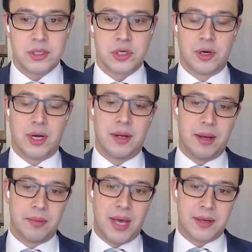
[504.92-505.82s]
so
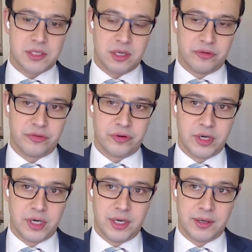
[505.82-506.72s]
I'm asking
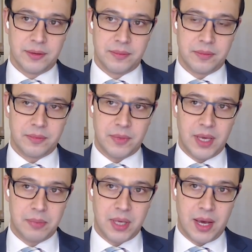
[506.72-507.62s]
for
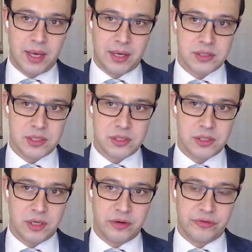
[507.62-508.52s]
API access
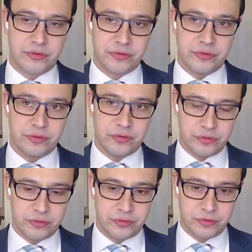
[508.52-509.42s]

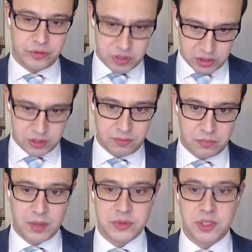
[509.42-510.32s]
with system
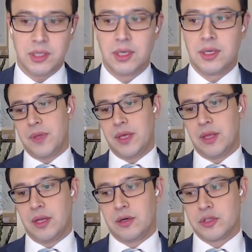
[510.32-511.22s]
prompting, and
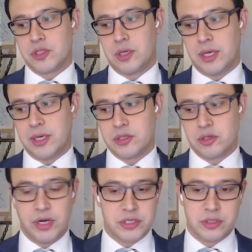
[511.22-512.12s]
then also like
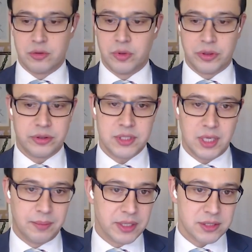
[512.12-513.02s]
integration with
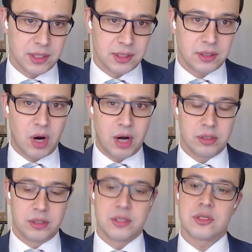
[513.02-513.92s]
TMS like
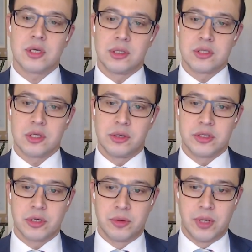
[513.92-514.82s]
Crowden and so on.
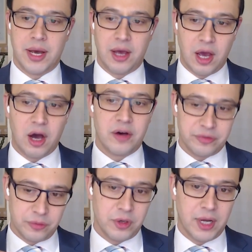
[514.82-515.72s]
So I often
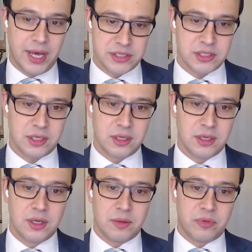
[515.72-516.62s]
will ask
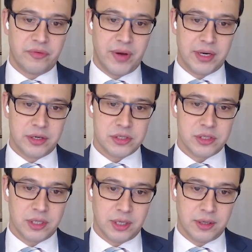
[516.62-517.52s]
providers
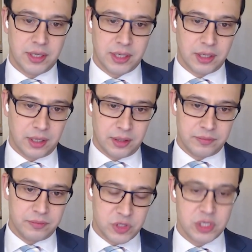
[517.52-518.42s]
like
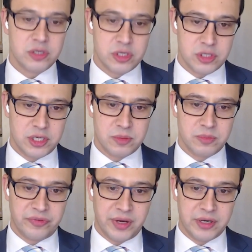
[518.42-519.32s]
machine translation
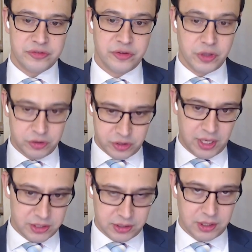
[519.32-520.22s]
providers for those
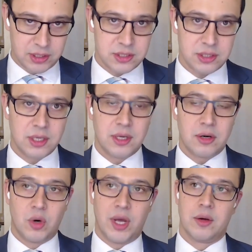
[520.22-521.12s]
kinds of things
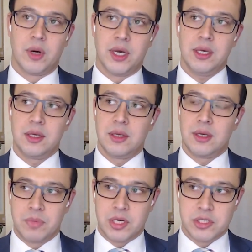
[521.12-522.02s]
right away,
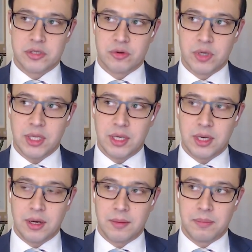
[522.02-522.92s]
because it's really
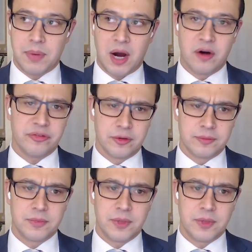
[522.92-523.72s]
powerful.